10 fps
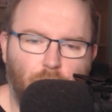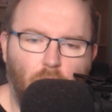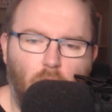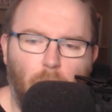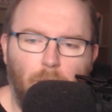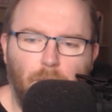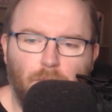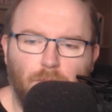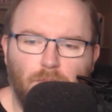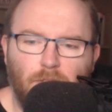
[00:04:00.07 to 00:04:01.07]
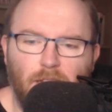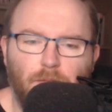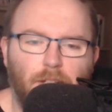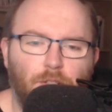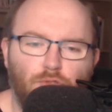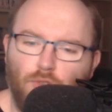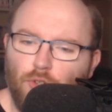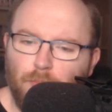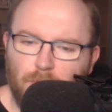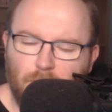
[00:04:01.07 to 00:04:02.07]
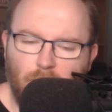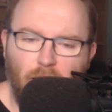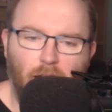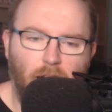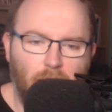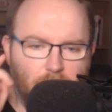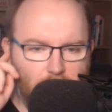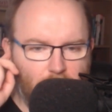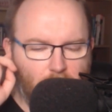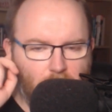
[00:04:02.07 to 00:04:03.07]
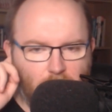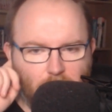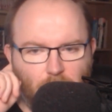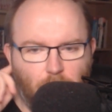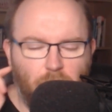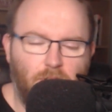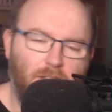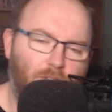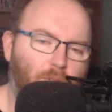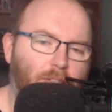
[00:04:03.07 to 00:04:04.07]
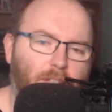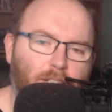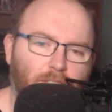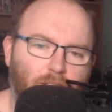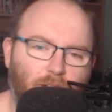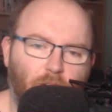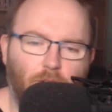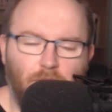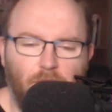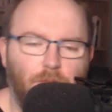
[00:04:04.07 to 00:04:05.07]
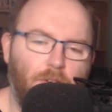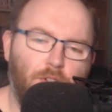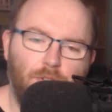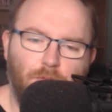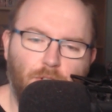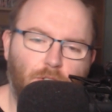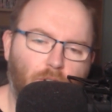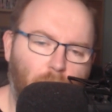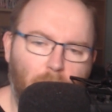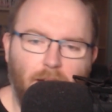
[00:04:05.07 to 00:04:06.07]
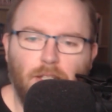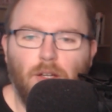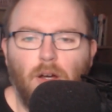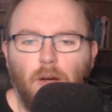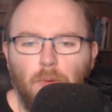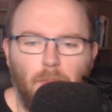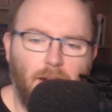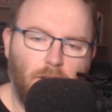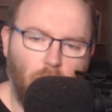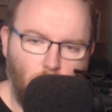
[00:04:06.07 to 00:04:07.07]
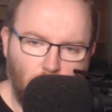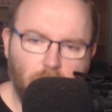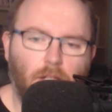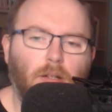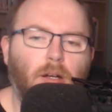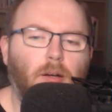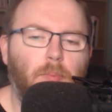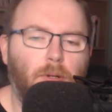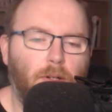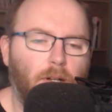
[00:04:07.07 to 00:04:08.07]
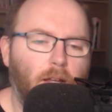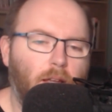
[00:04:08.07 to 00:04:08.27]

cop TV tropes and you know t- doing things like or their version of good cop, bad cop, or bad cop, worse cop, or